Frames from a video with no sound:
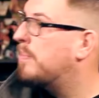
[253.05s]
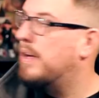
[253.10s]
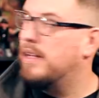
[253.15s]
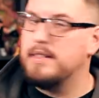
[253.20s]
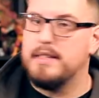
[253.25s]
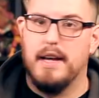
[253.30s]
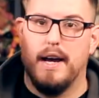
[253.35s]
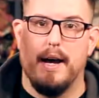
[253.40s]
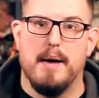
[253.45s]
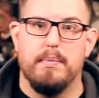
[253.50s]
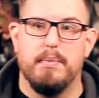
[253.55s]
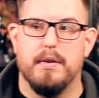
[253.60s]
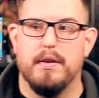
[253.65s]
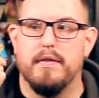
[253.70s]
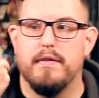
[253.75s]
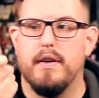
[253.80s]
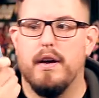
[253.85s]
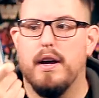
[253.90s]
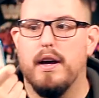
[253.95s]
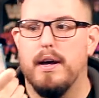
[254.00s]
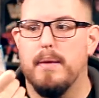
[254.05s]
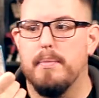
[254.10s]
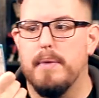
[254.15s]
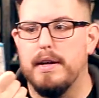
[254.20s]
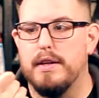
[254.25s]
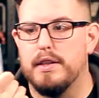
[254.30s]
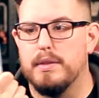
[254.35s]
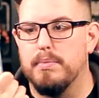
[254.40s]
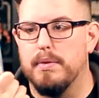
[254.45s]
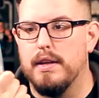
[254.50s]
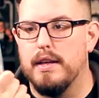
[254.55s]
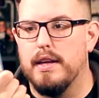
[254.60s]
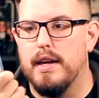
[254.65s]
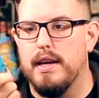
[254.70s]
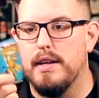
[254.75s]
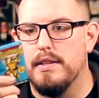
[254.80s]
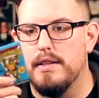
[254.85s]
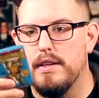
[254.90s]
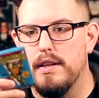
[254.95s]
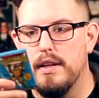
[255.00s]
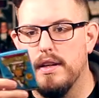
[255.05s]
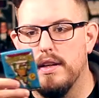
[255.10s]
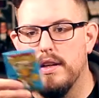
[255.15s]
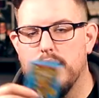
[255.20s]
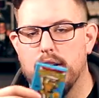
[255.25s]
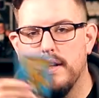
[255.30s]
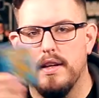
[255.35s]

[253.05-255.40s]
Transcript: on top of my display case here.